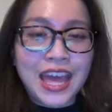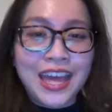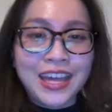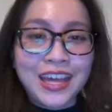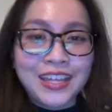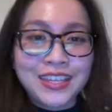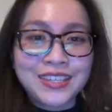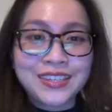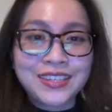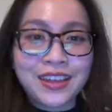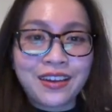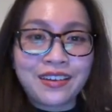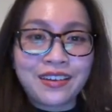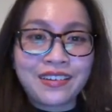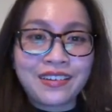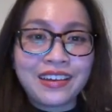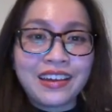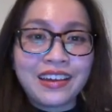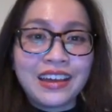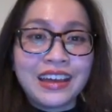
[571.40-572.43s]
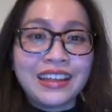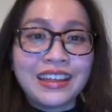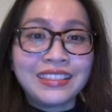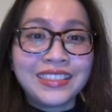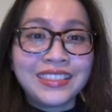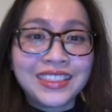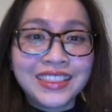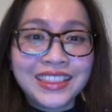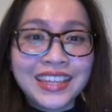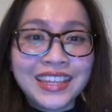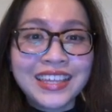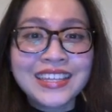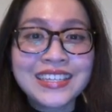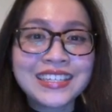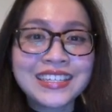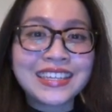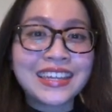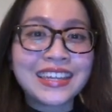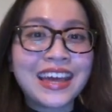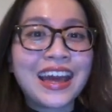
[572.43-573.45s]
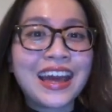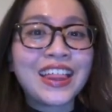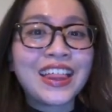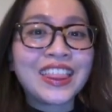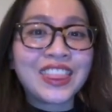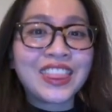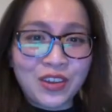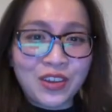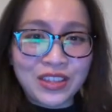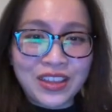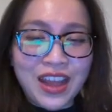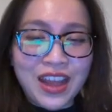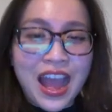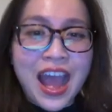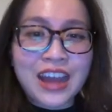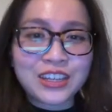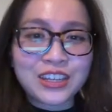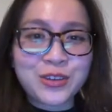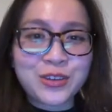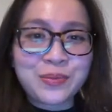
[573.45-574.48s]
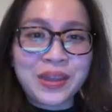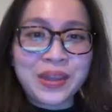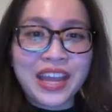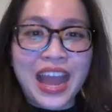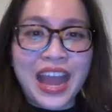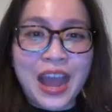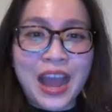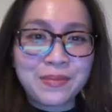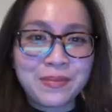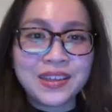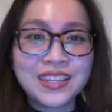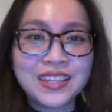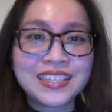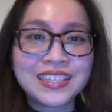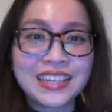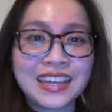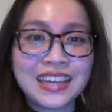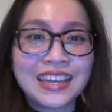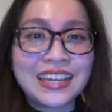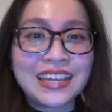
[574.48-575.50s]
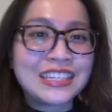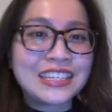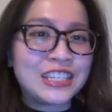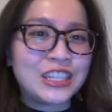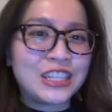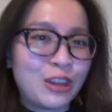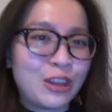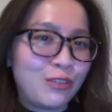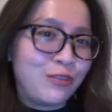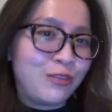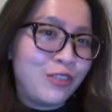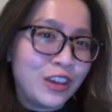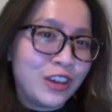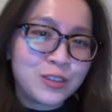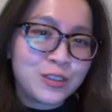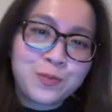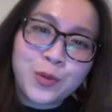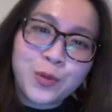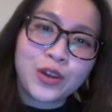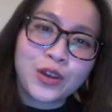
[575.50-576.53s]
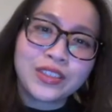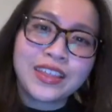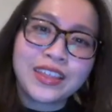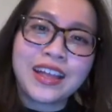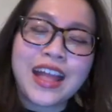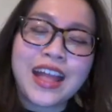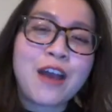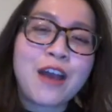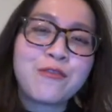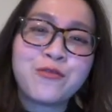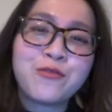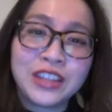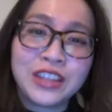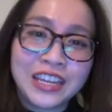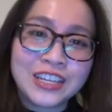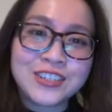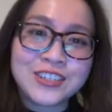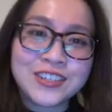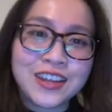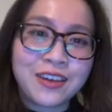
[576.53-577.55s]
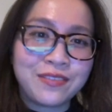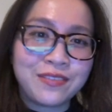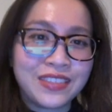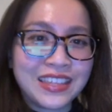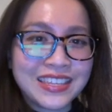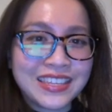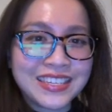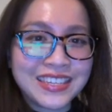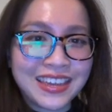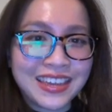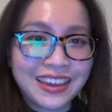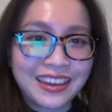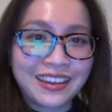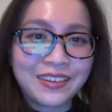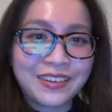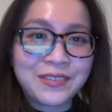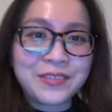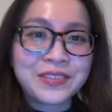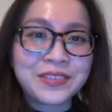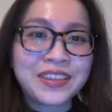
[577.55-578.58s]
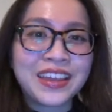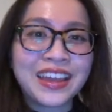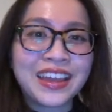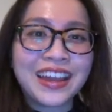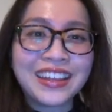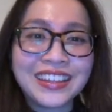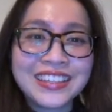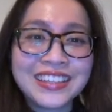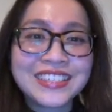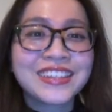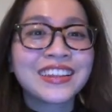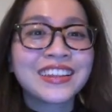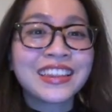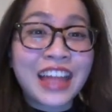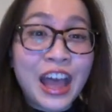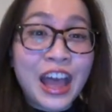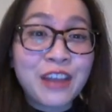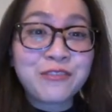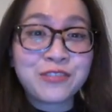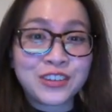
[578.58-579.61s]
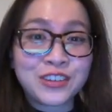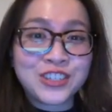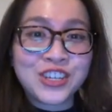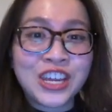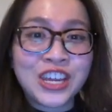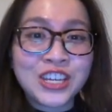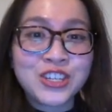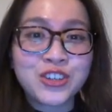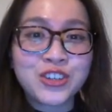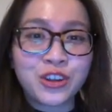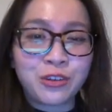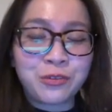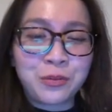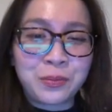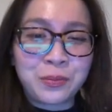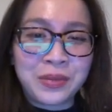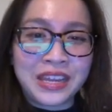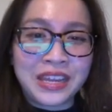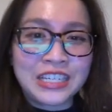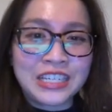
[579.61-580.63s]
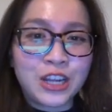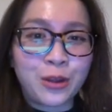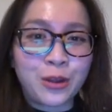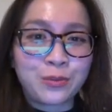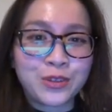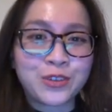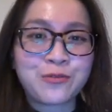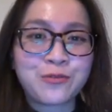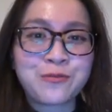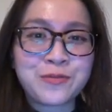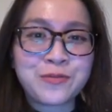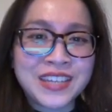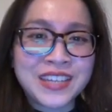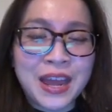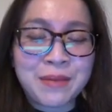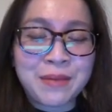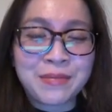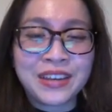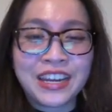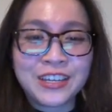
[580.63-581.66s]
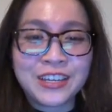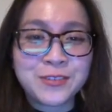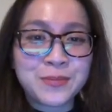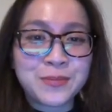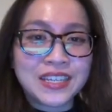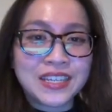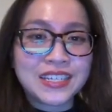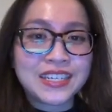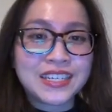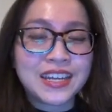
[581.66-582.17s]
So the Atomic Habits is the first book that I finished of this year, and it's a life changer for me in terms of time management.